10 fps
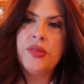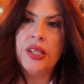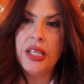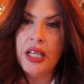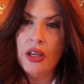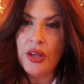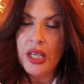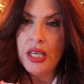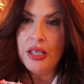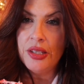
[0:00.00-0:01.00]
in here
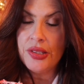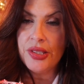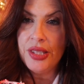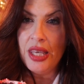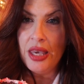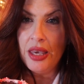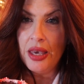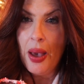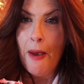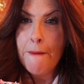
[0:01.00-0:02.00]
is
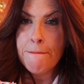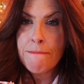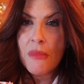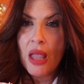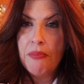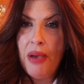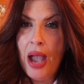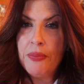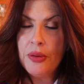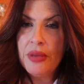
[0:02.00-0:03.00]
the
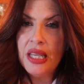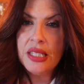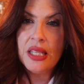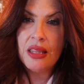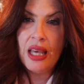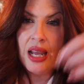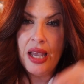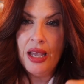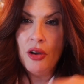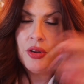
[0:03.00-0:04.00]
peppermint
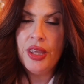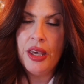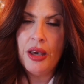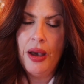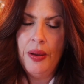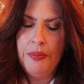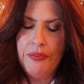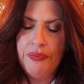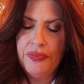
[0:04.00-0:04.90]
or the